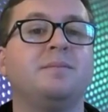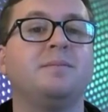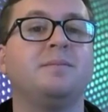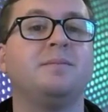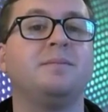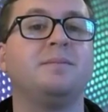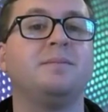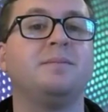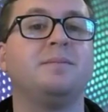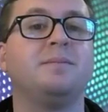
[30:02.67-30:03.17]

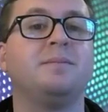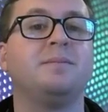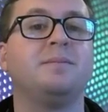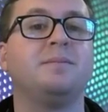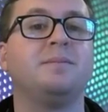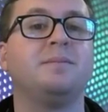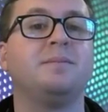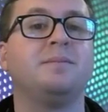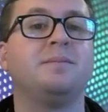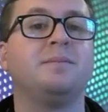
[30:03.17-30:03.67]

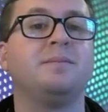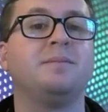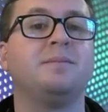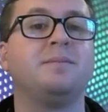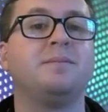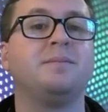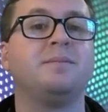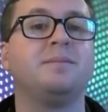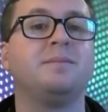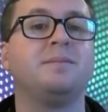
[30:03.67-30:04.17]

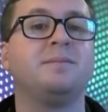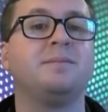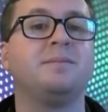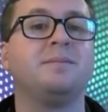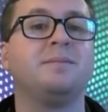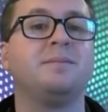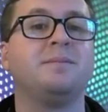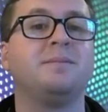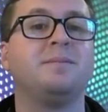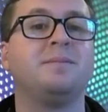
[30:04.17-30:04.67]

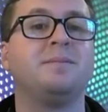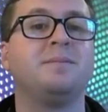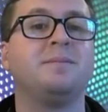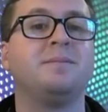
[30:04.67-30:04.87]
This person isn't speaking.